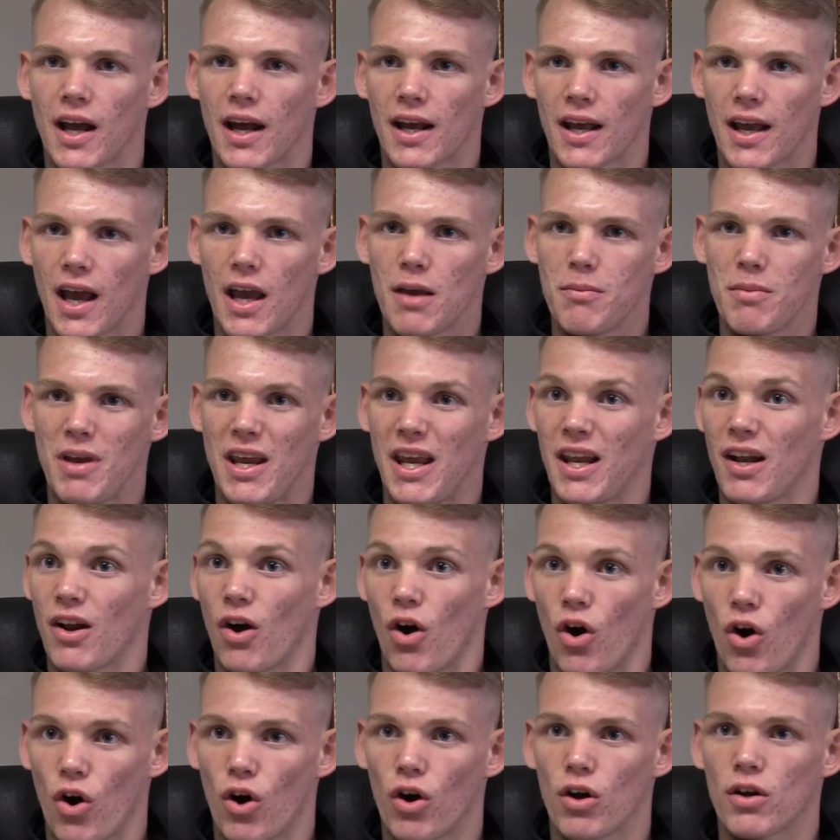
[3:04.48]
I came in
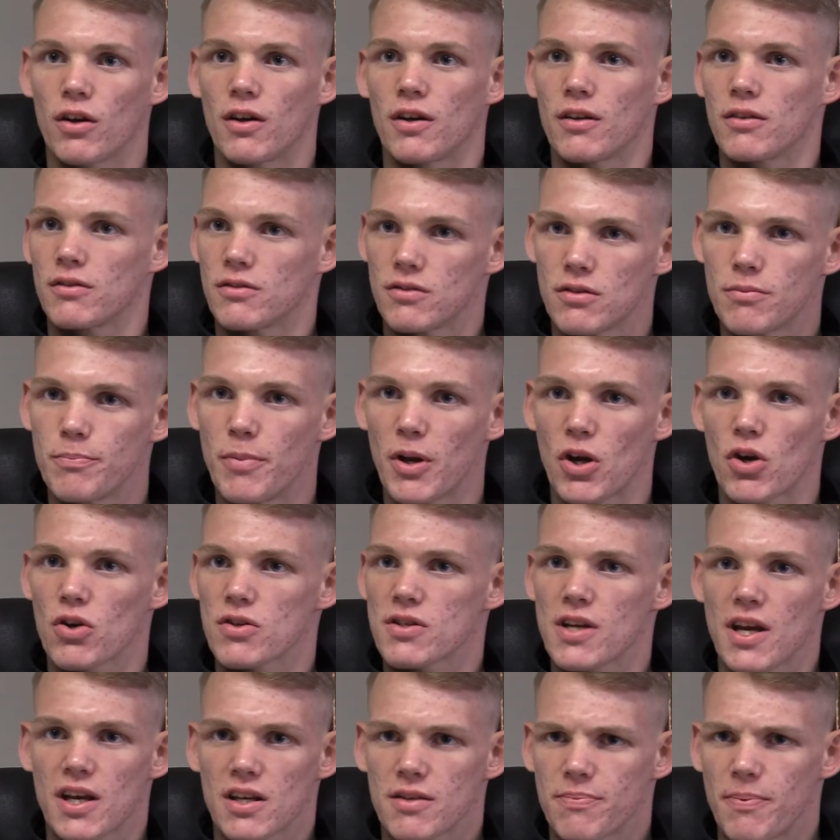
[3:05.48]
hard
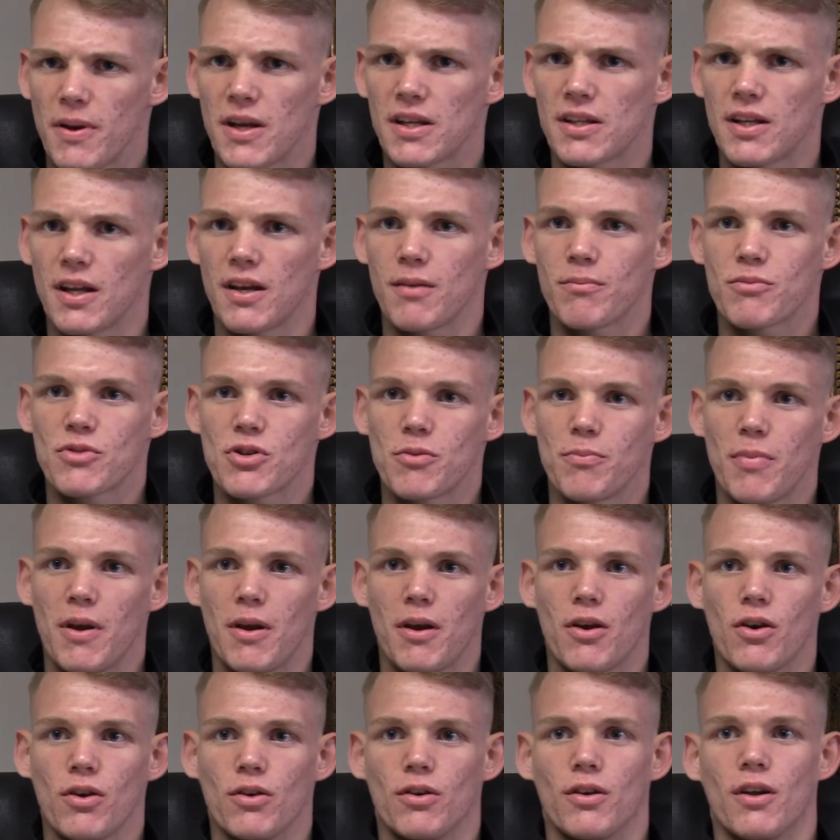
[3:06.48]
because I expected him to be
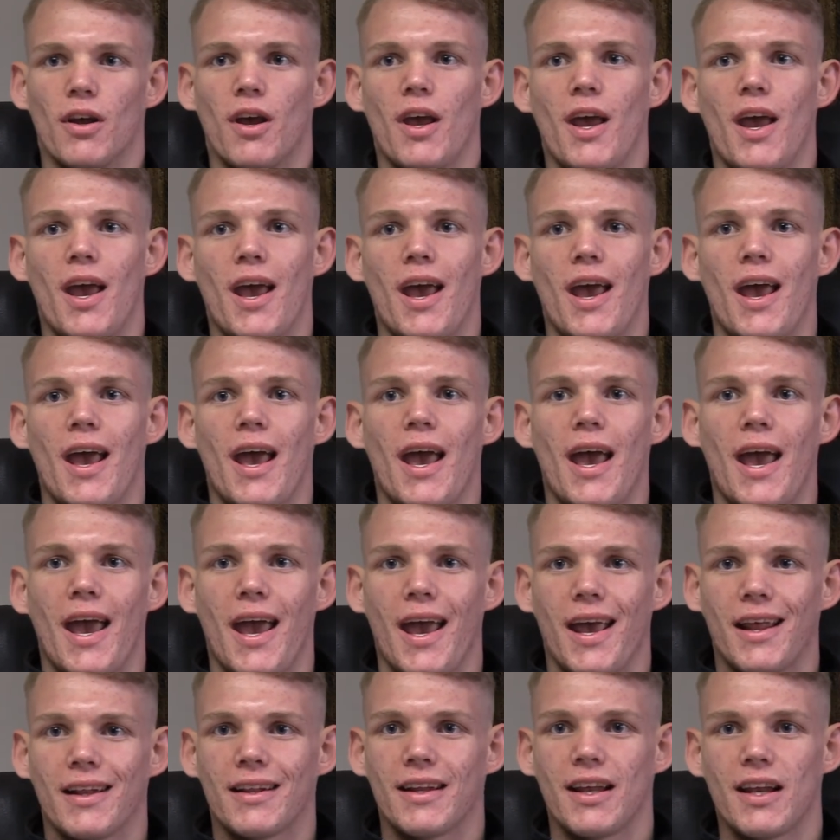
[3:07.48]
good.
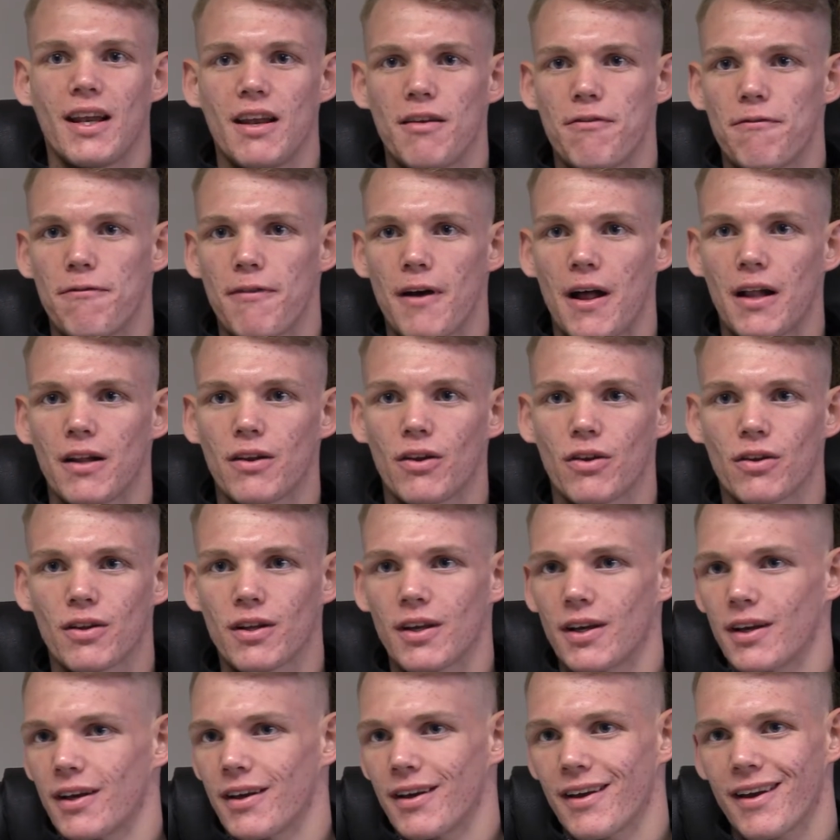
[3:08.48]
And then he fell
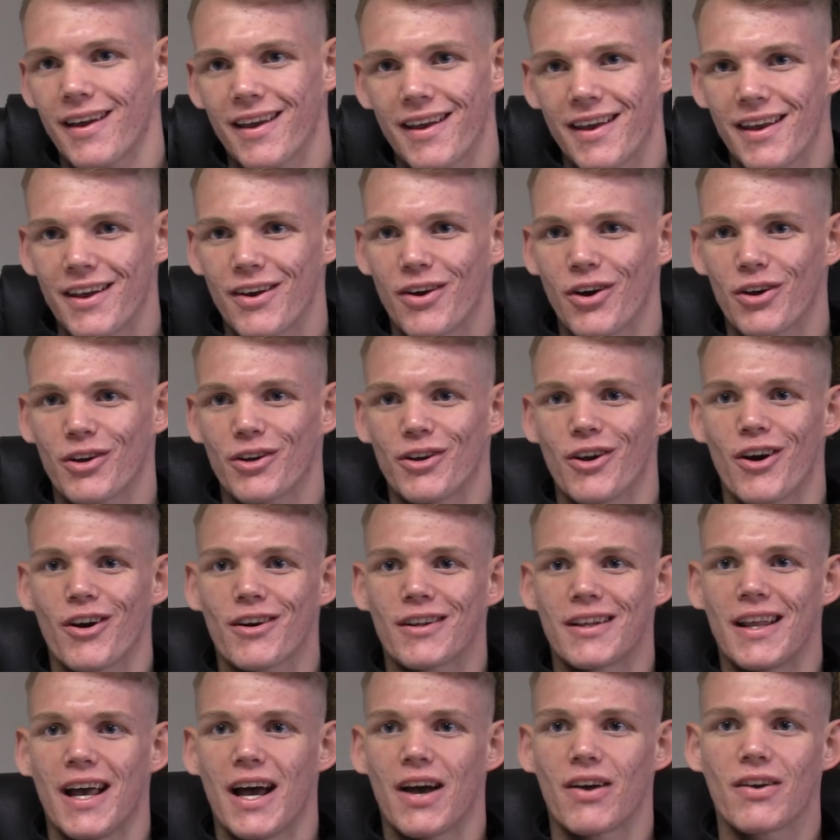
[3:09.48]
he got
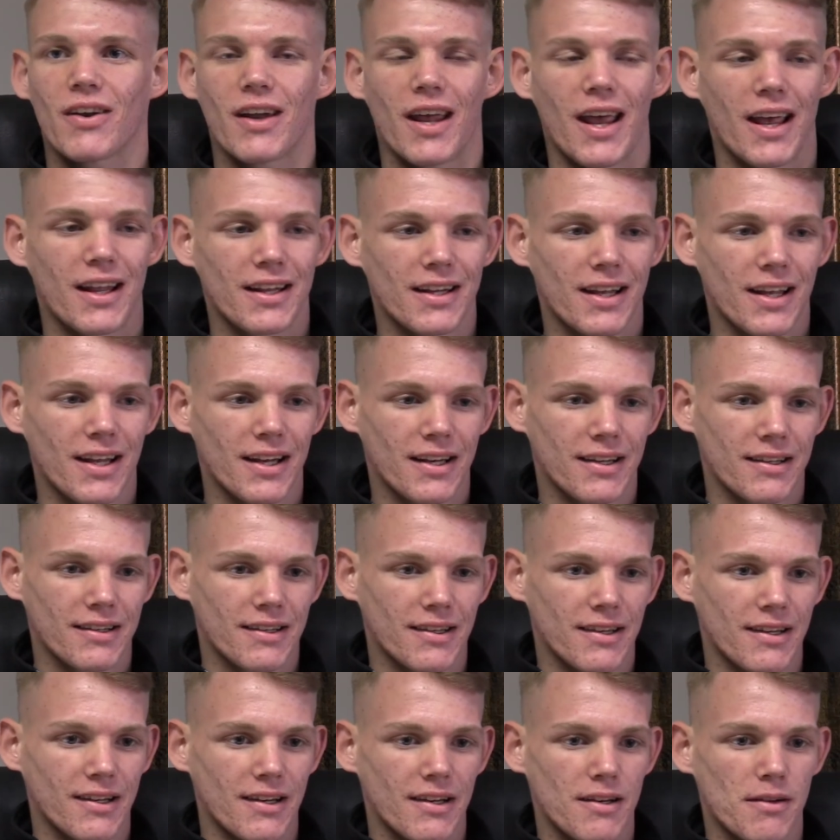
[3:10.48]
knocked down. And
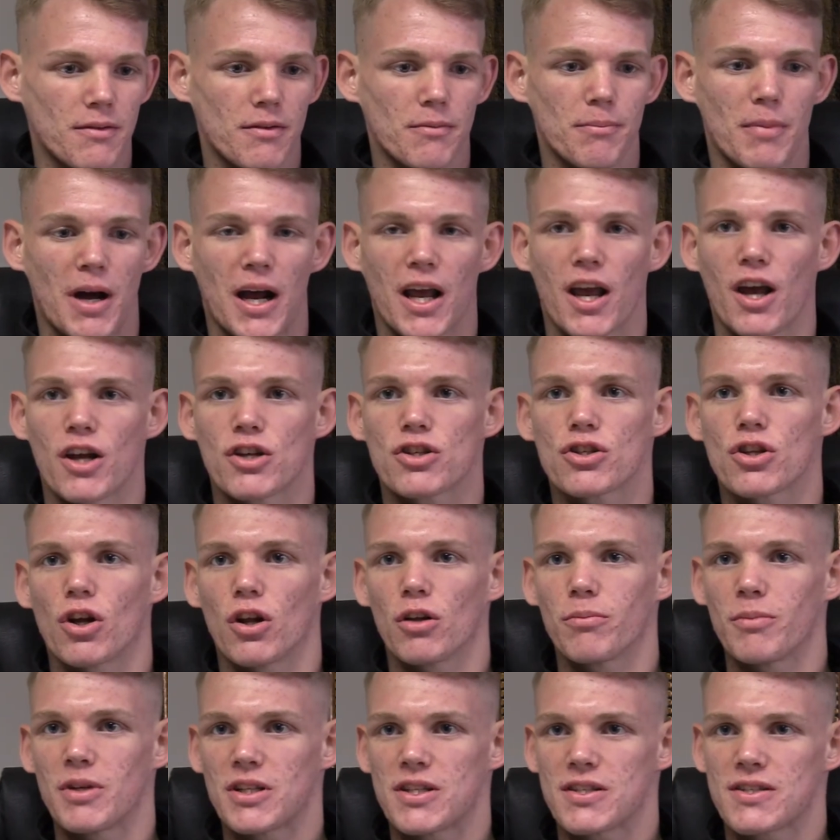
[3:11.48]
then my coach
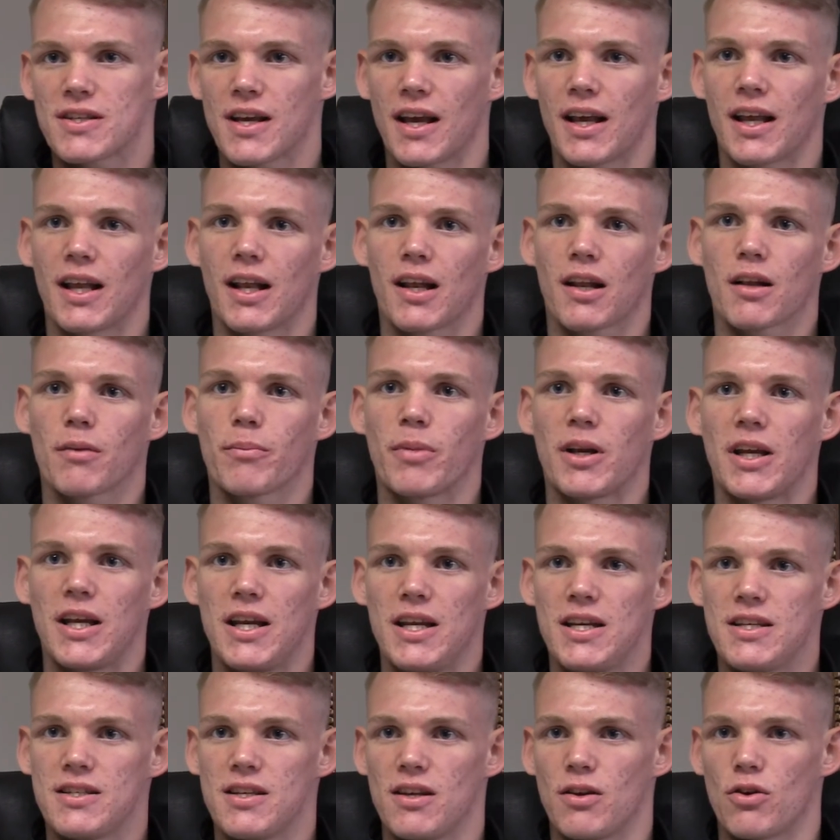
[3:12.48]
told me to take a little bit
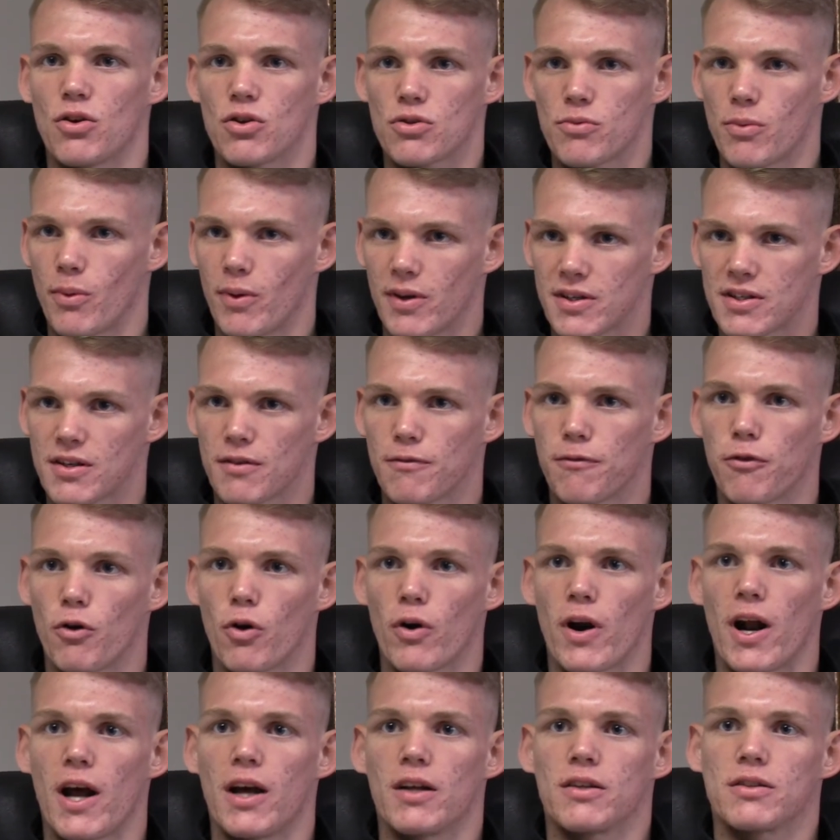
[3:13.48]
easy because we wanted
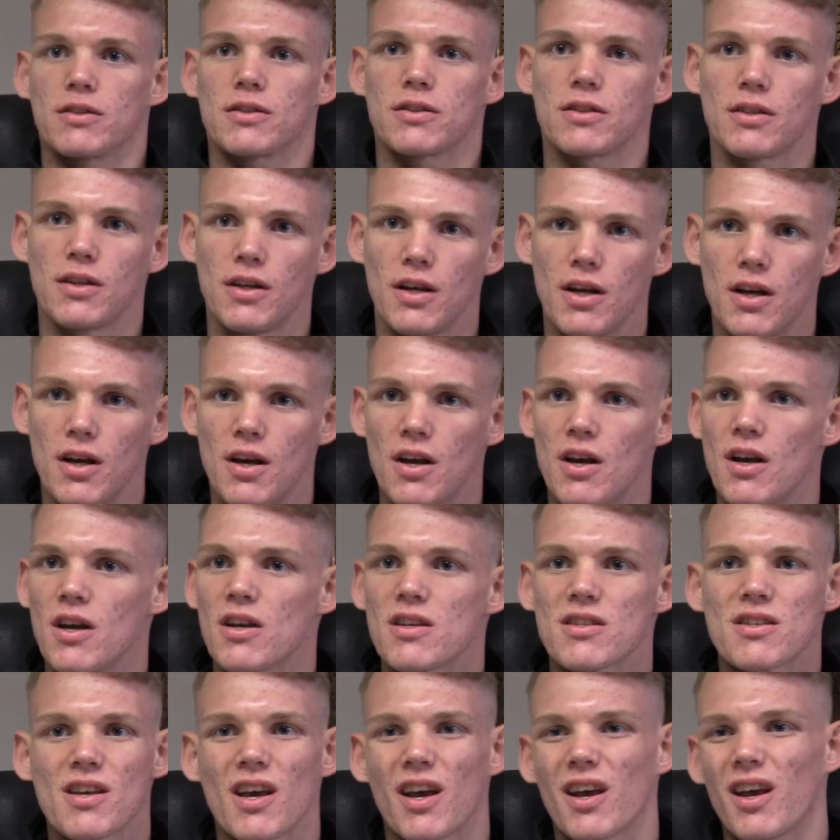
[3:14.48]
4 rounds.
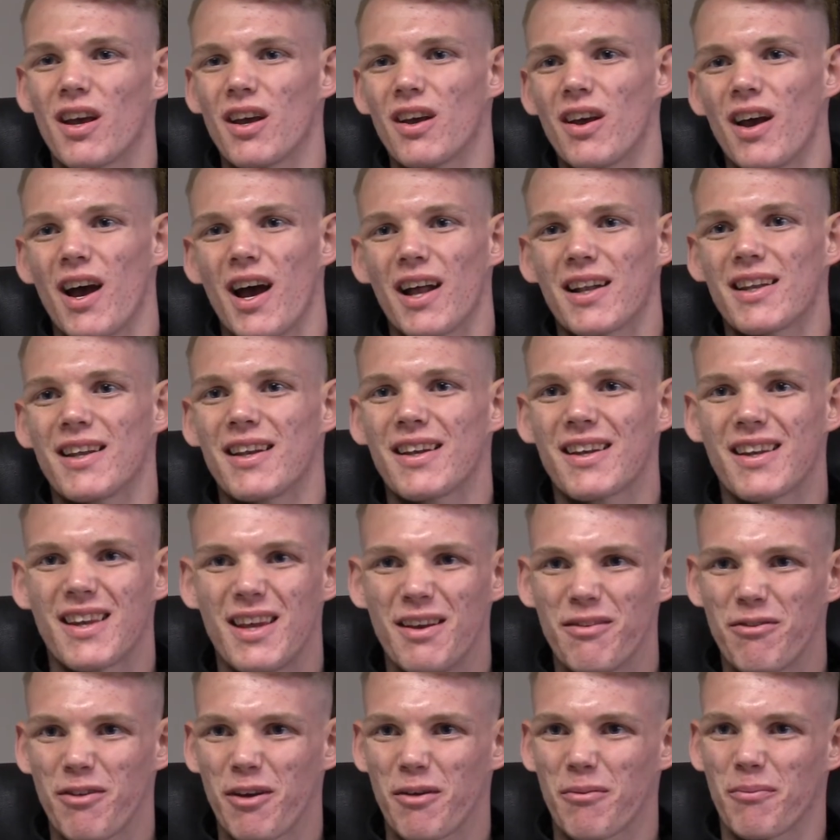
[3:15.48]
So I didn't
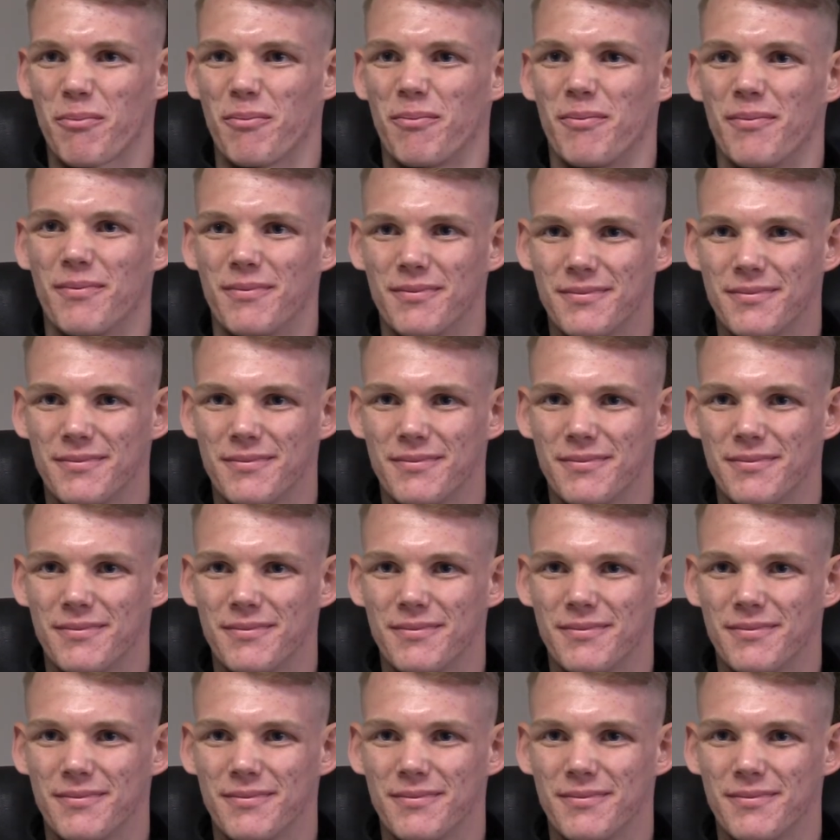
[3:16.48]
give him